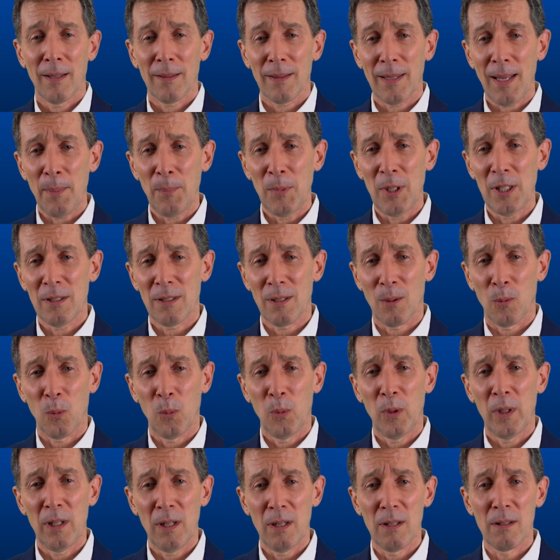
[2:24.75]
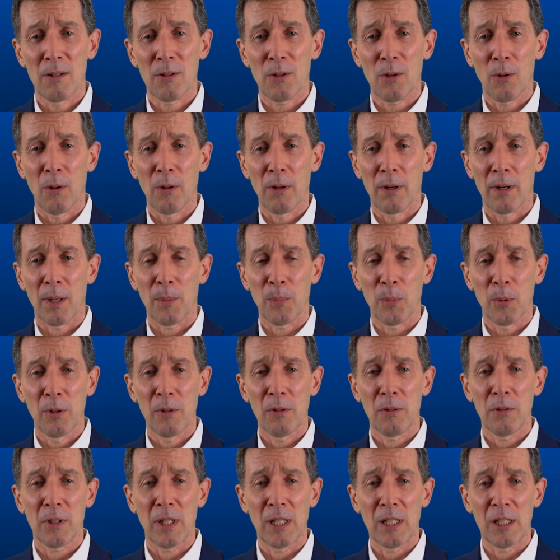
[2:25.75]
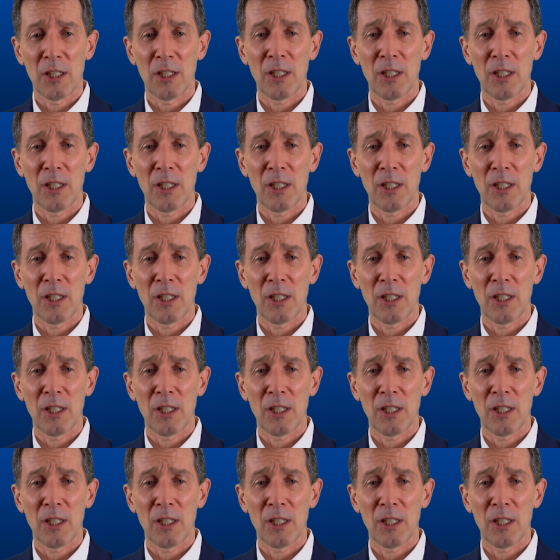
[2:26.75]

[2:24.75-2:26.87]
That means that wind and solar are producing